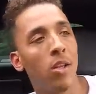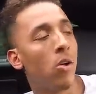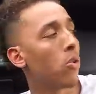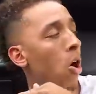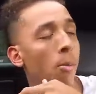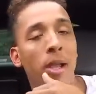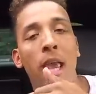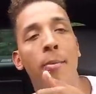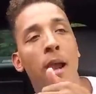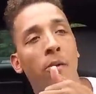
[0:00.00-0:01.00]
You know, karma
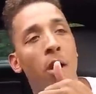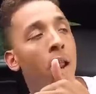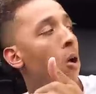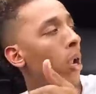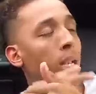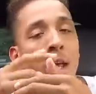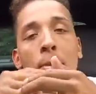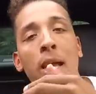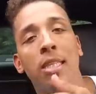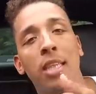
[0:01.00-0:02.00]
came back around and all they
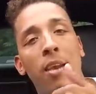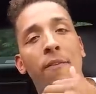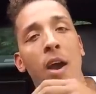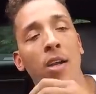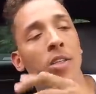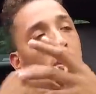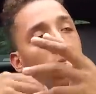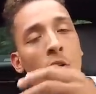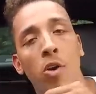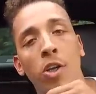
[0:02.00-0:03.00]
dumbasses got fired, so
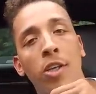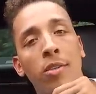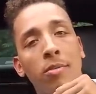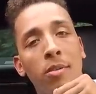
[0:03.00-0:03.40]
it's all good.